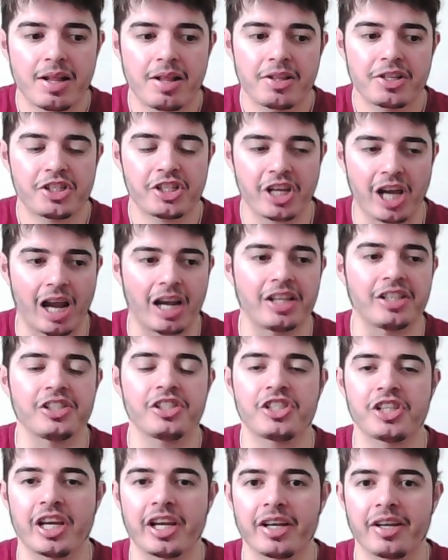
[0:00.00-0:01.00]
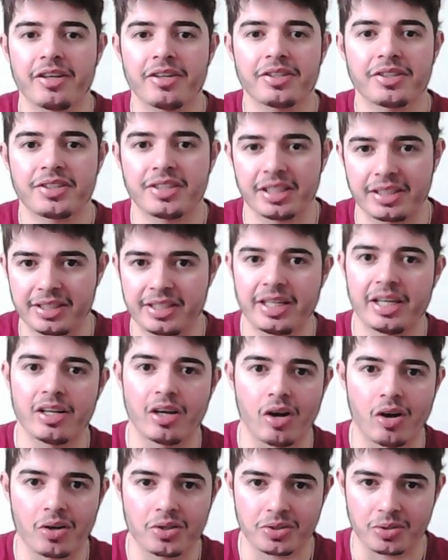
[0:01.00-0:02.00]
challenging City and
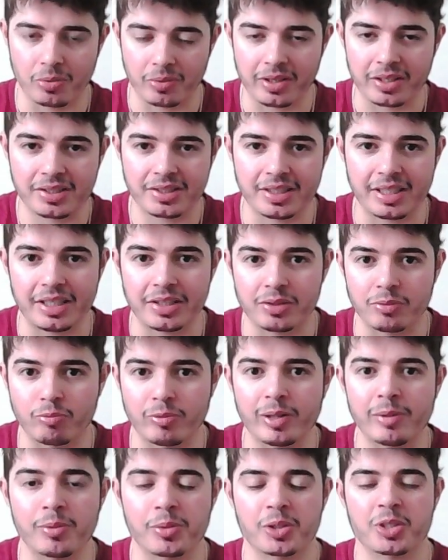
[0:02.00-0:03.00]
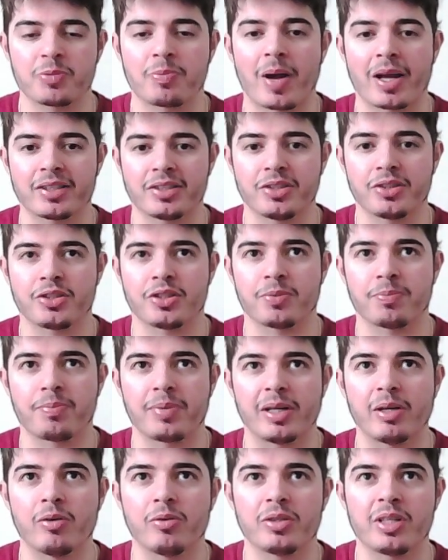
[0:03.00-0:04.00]
Arsenal this season. We were expected to
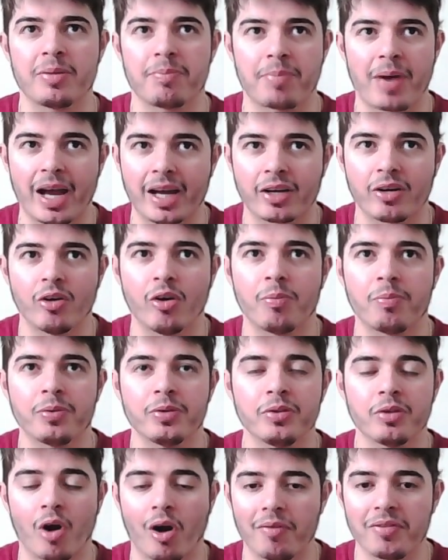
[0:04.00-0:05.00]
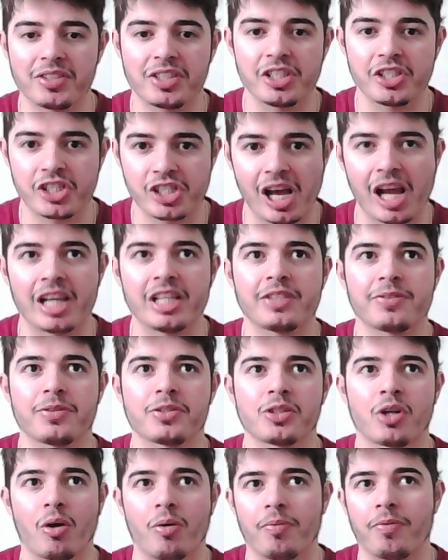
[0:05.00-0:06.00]
build it back up and obviously challenge for
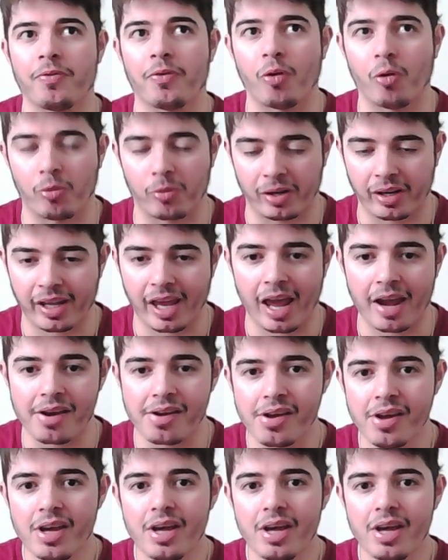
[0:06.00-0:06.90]
top four again